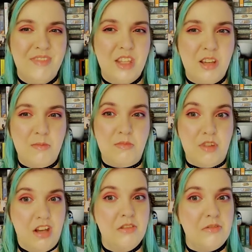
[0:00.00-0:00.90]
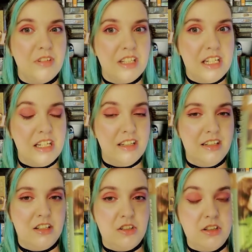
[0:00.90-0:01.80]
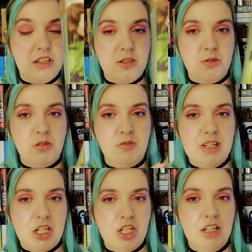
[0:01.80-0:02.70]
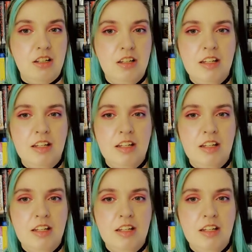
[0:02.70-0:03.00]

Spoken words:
I'm not really into historical fiction.